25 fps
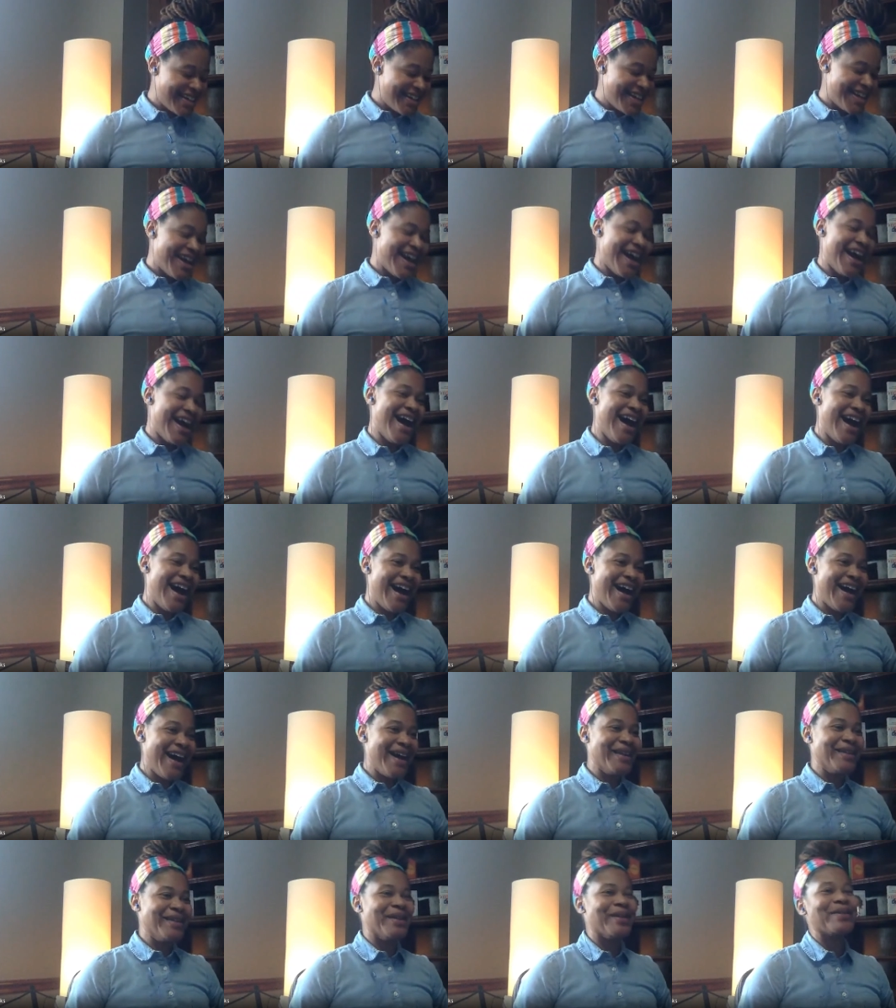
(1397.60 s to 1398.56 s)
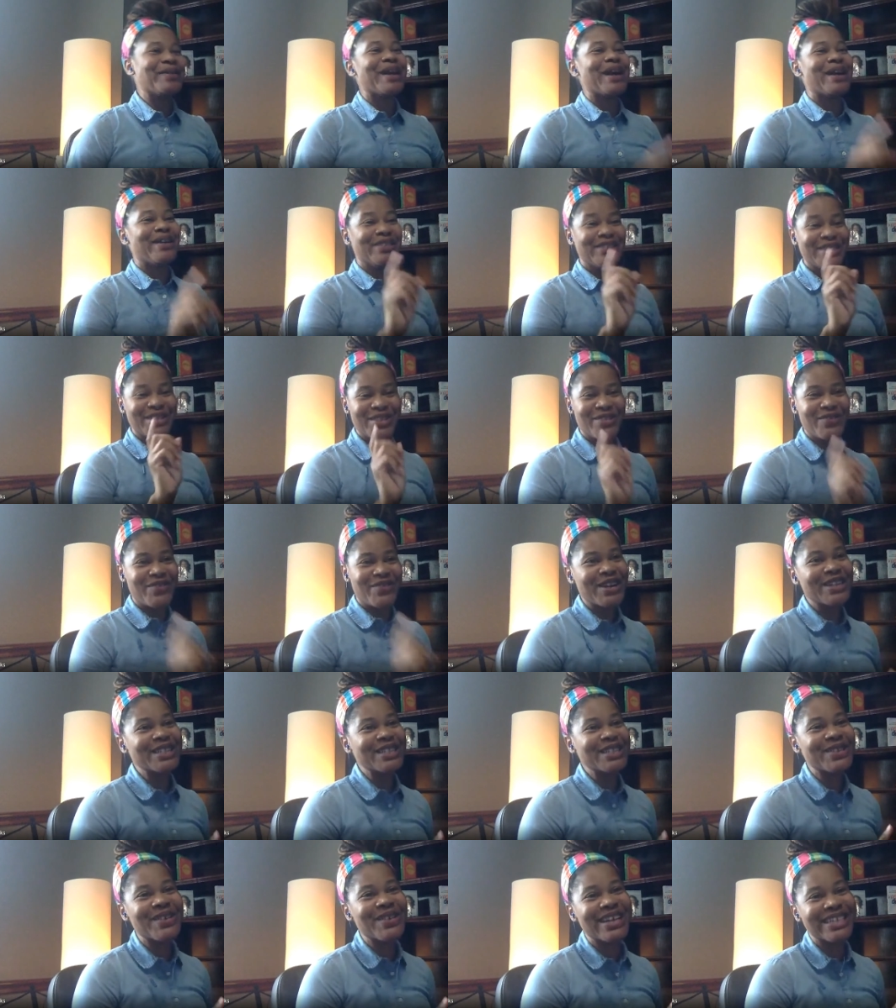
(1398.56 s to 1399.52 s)
Okay, so the
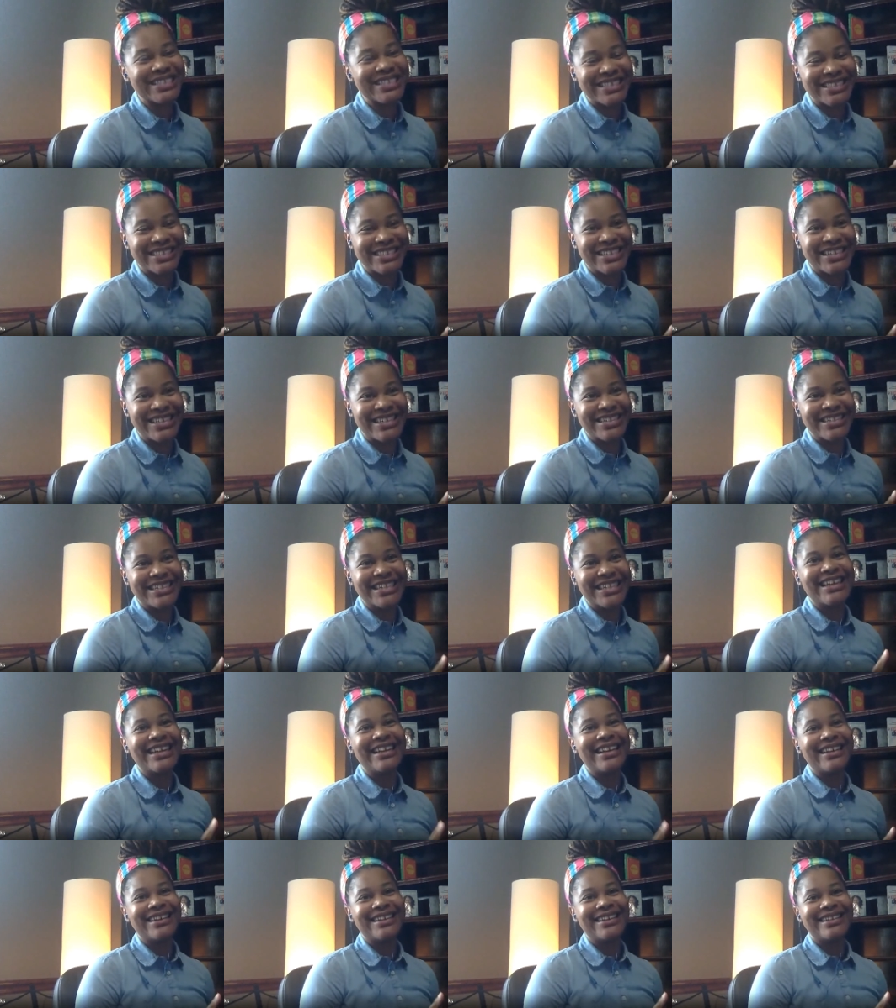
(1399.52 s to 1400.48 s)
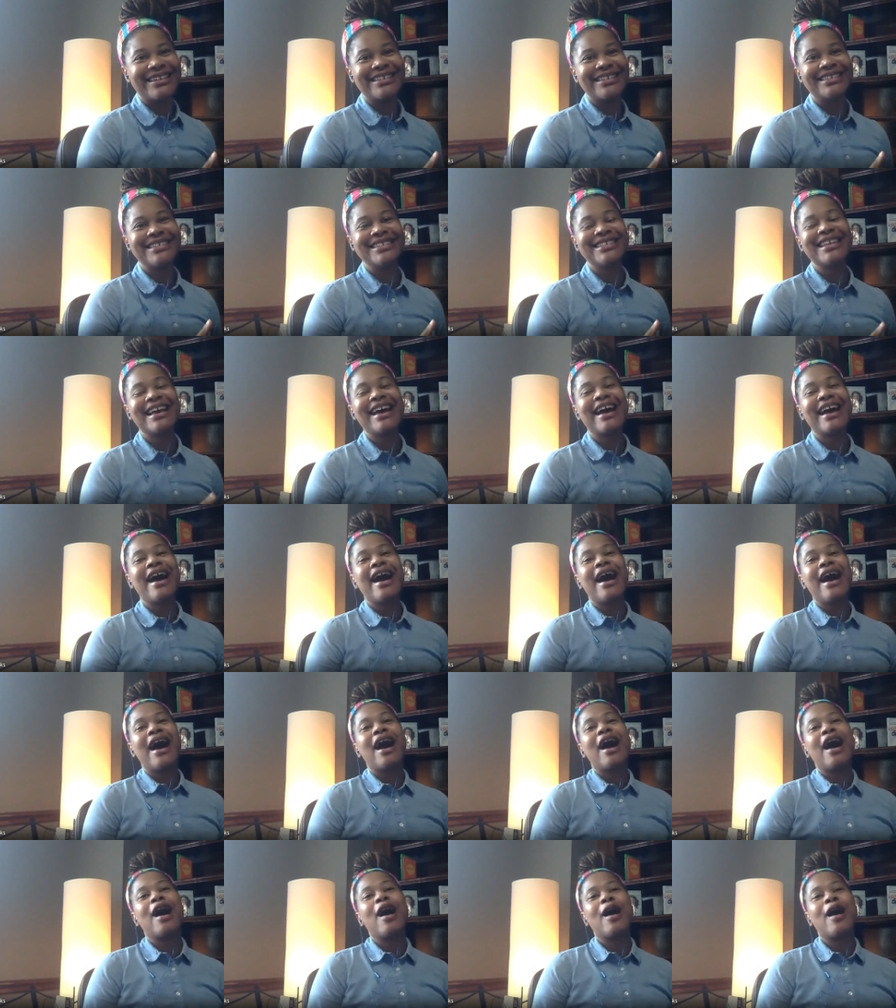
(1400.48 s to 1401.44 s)
first question is,
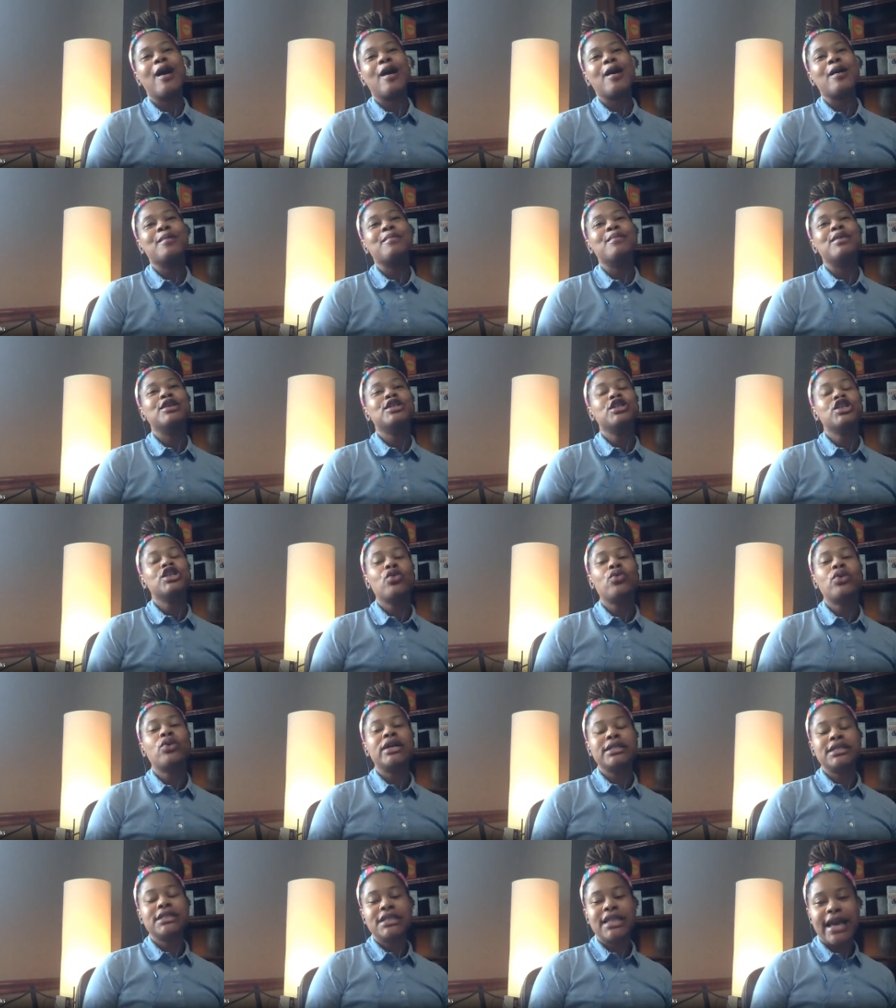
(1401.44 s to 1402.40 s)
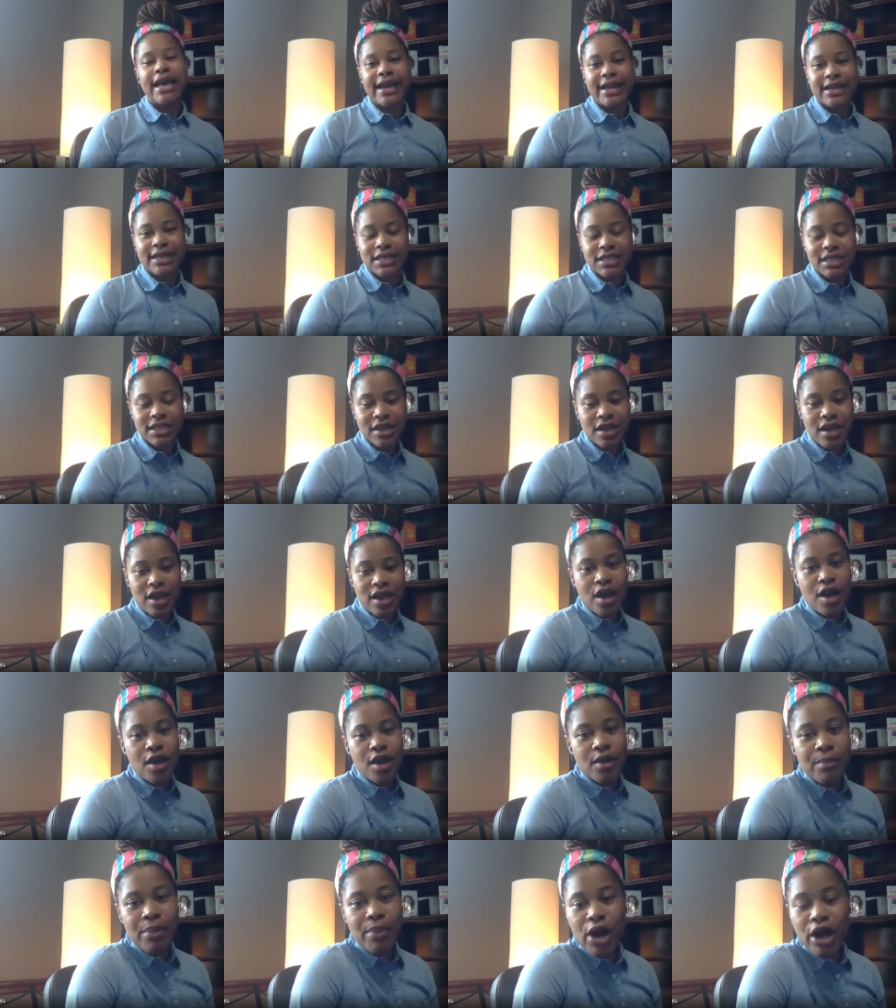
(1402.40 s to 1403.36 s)
so what's next?
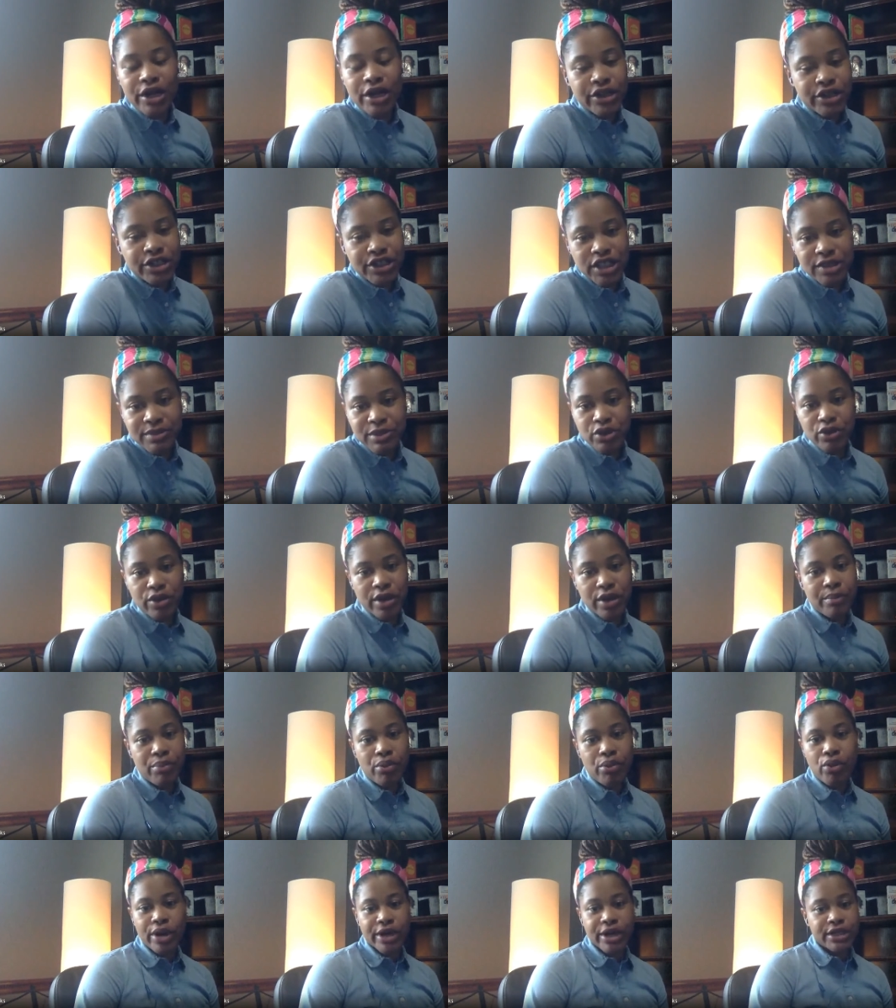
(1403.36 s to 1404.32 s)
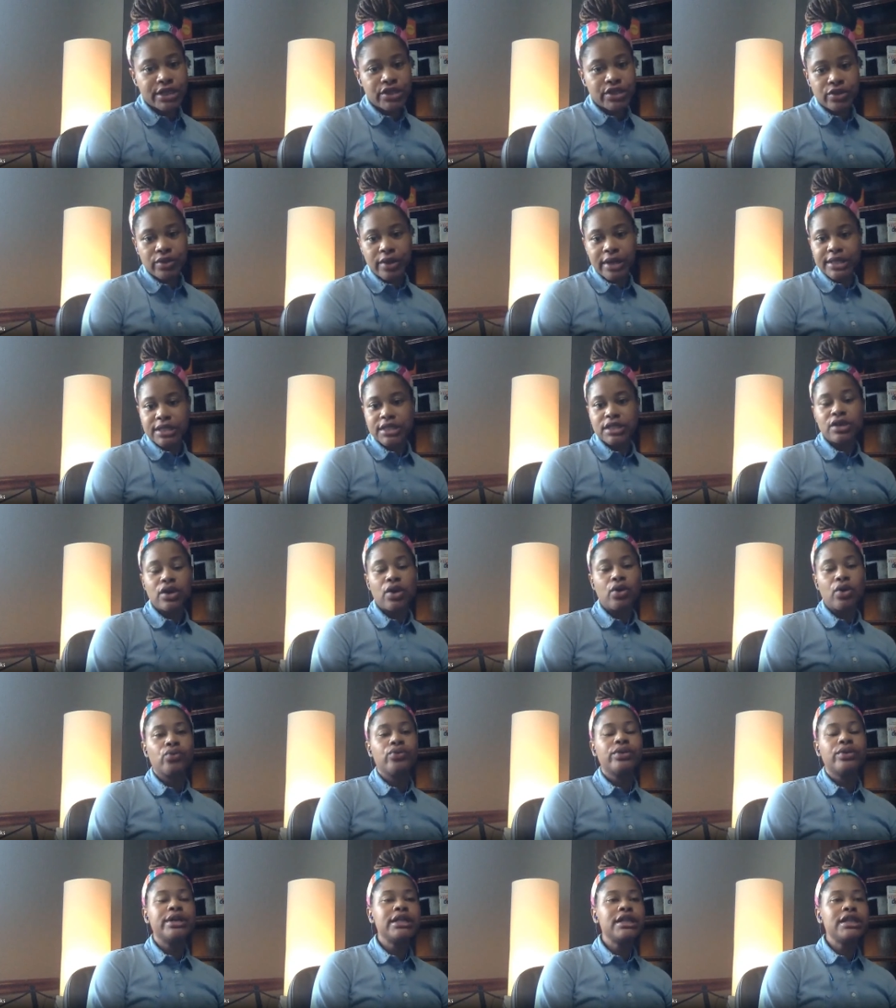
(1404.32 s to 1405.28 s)
Partnerships are important to us. So
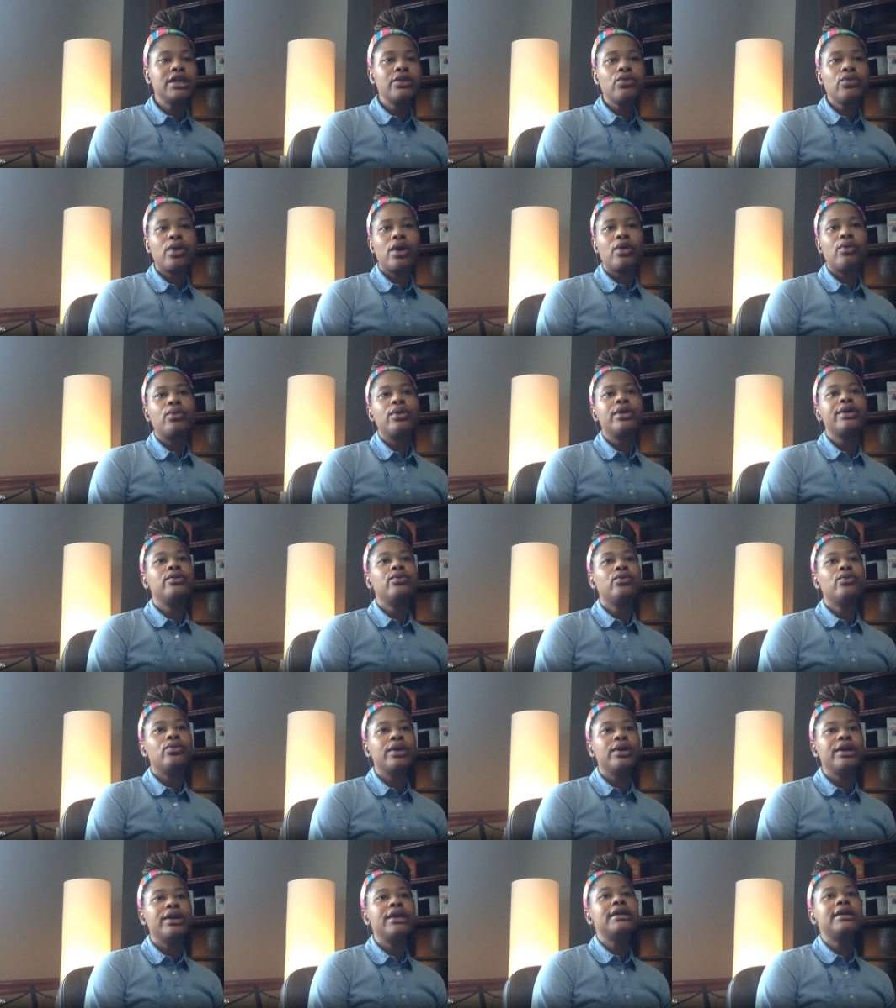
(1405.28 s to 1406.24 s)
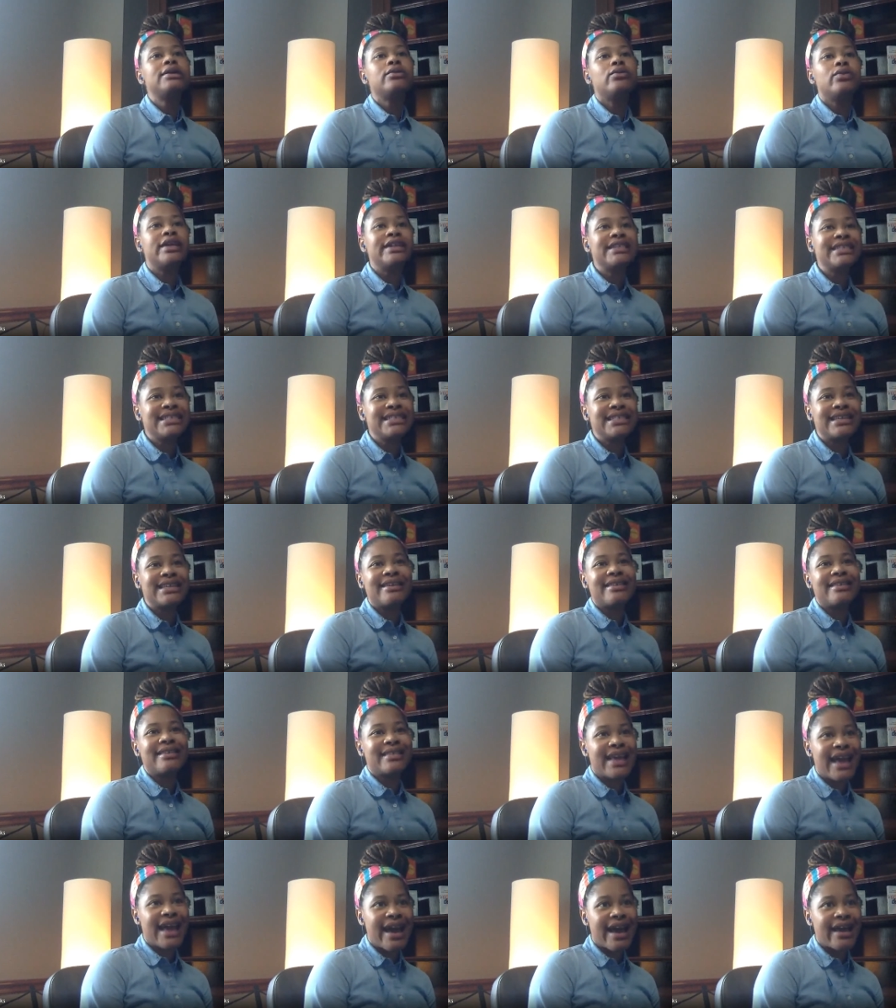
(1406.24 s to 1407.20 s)
really what we see
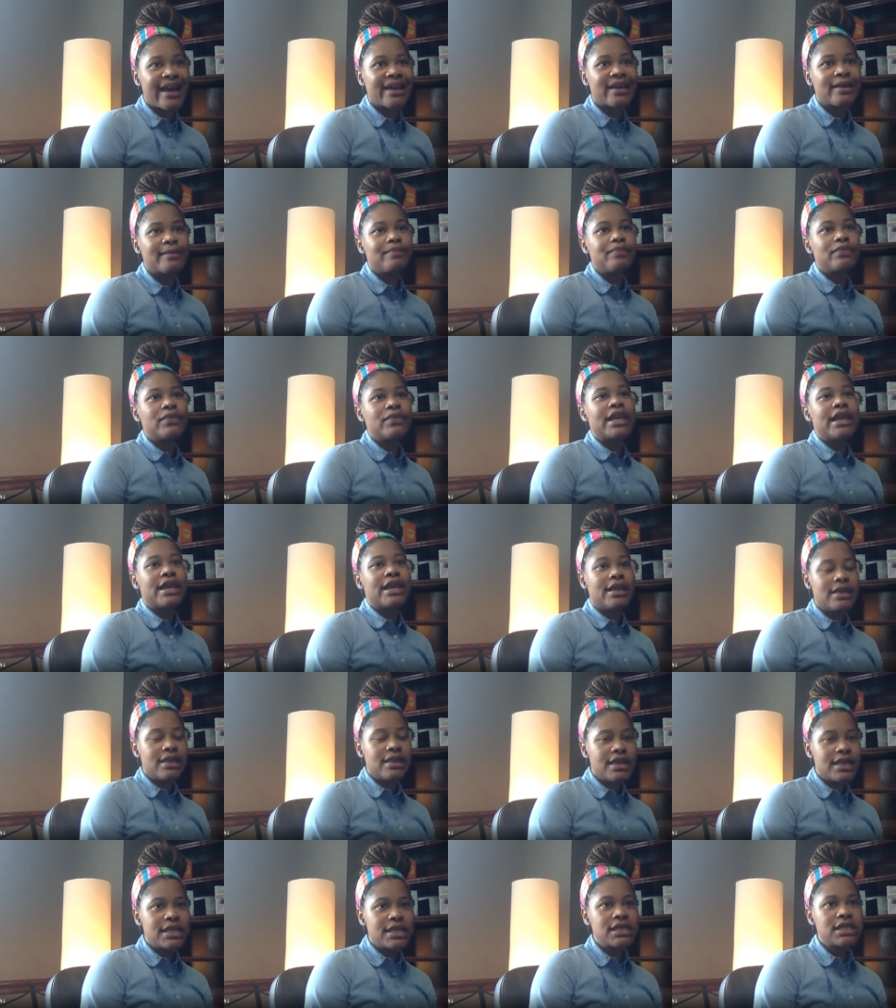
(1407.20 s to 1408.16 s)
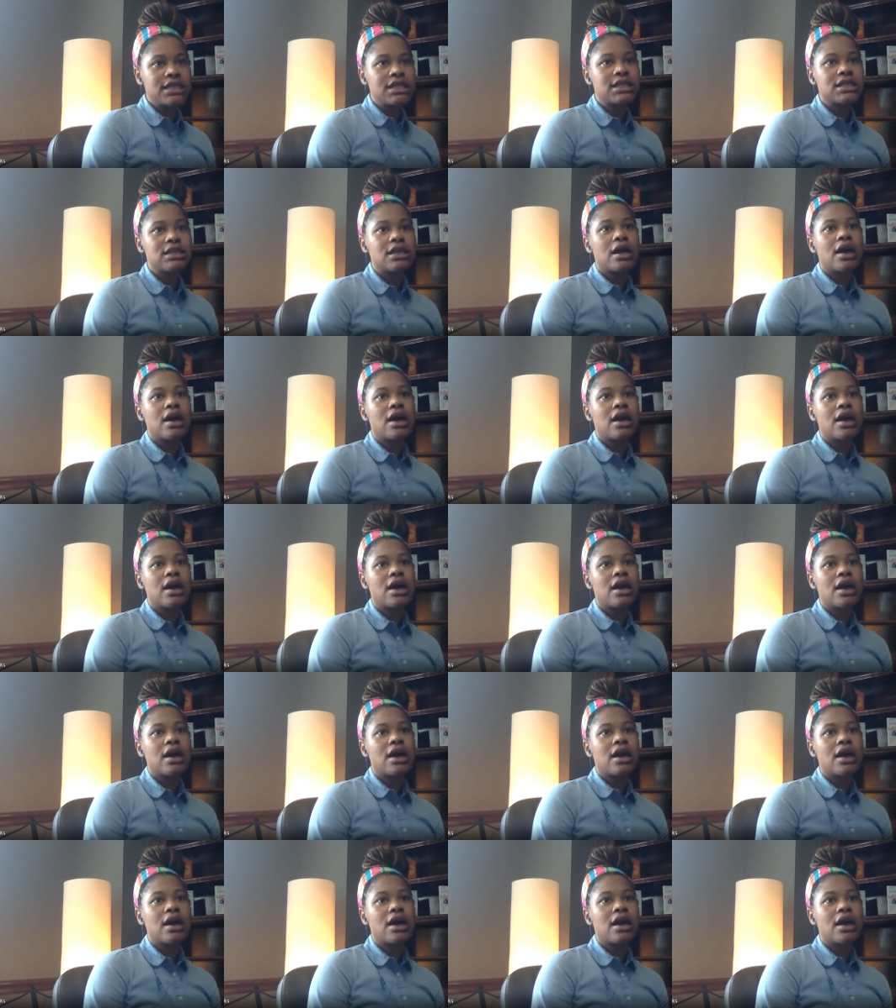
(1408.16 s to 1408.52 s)
that in this